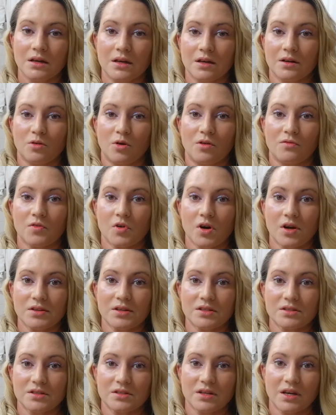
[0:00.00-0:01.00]
it overall
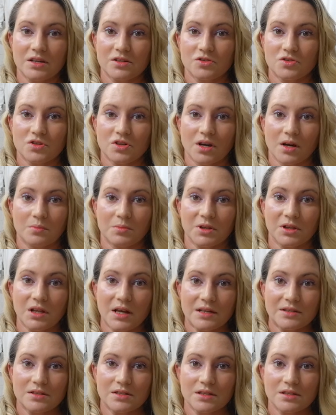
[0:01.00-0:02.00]
does a nice job
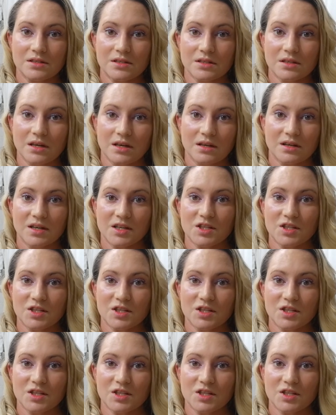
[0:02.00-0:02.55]
cleansing skin,